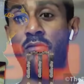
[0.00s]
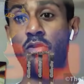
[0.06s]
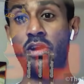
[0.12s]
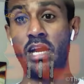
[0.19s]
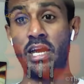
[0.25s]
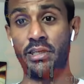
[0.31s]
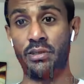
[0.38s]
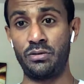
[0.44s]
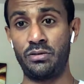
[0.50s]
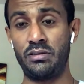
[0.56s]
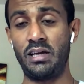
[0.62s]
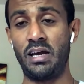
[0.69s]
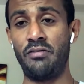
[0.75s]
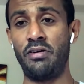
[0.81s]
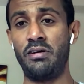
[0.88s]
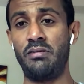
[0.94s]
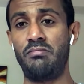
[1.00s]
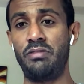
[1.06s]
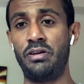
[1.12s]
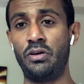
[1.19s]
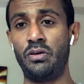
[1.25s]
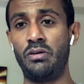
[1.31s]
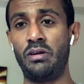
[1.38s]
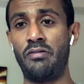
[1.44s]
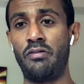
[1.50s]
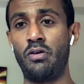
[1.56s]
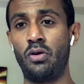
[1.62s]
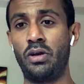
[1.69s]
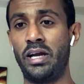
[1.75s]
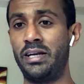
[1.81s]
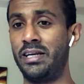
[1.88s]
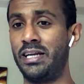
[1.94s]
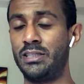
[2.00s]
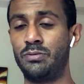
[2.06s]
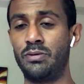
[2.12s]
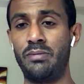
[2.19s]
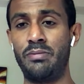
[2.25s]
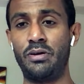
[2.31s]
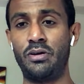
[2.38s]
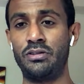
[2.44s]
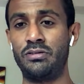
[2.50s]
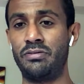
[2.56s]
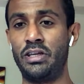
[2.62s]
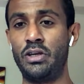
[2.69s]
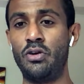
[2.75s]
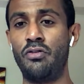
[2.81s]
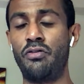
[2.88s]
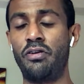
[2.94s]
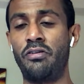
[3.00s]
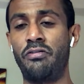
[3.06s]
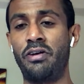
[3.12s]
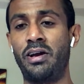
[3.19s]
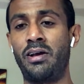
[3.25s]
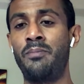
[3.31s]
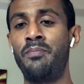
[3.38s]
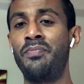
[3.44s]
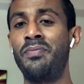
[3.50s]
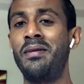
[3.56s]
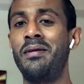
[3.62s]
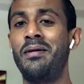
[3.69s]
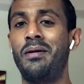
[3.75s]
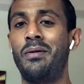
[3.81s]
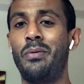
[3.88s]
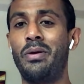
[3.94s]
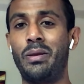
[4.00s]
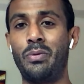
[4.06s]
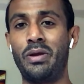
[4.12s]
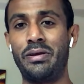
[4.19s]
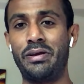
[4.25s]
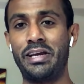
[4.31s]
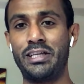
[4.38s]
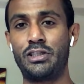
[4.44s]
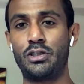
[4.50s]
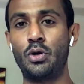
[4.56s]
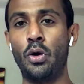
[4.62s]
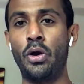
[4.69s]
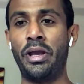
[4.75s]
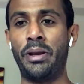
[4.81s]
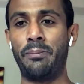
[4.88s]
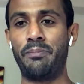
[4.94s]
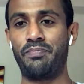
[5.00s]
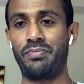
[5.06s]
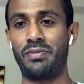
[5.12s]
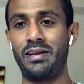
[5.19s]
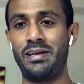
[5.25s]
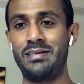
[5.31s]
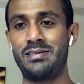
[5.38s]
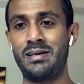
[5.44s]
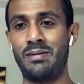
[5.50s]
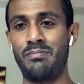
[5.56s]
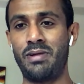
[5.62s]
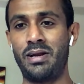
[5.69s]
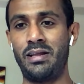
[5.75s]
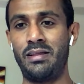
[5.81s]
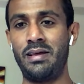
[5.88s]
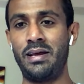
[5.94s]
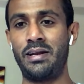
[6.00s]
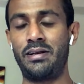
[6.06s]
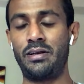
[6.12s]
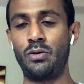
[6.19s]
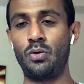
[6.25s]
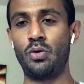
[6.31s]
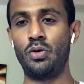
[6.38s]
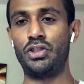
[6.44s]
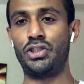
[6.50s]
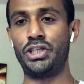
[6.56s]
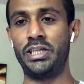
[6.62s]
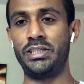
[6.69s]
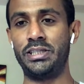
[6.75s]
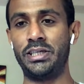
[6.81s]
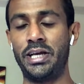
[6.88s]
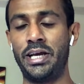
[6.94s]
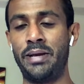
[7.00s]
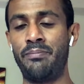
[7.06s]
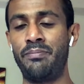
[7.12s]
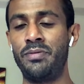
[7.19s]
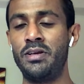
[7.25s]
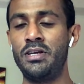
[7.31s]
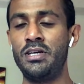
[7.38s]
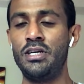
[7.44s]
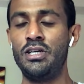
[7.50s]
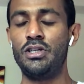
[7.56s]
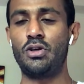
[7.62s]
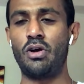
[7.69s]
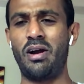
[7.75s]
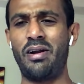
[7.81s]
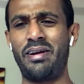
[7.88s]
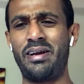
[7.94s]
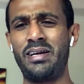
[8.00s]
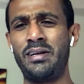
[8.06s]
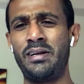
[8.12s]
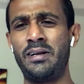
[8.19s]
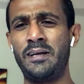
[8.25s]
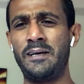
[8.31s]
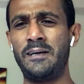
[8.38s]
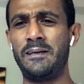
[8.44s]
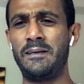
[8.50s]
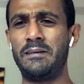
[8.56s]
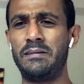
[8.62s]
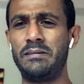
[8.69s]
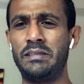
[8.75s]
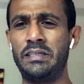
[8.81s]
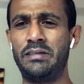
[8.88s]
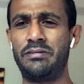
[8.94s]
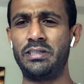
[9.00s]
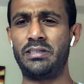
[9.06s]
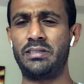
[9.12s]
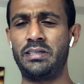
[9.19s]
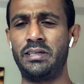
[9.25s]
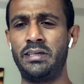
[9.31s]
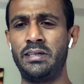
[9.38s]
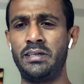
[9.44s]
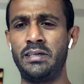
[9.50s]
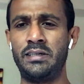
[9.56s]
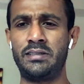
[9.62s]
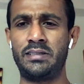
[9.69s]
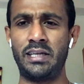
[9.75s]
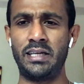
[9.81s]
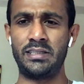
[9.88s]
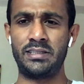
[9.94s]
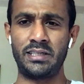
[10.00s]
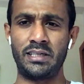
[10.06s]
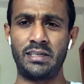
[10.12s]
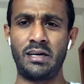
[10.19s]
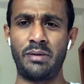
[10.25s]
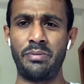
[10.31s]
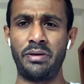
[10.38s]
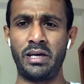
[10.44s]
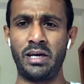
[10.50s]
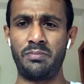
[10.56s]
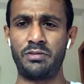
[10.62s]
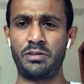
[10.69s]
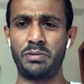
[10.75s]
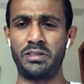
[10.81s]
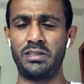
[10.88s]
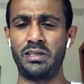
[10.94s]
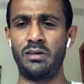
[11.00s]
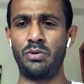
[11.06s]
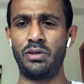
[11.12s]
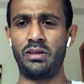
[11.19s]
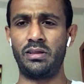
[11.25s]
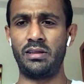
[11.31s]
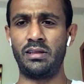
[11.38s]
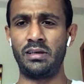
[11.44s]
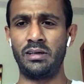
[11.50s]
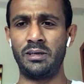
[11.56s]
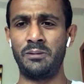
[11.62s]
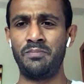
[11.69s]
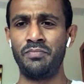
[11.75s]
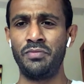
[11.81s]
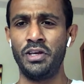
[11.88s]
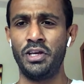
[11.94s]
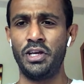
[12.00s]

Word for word: I would like to have a, you know, have a look in as well, because we know for a fact when he when he gets going, he's somebody that who could change a game. So I reckon uh, interesting uh, selection coming up, especially with uh,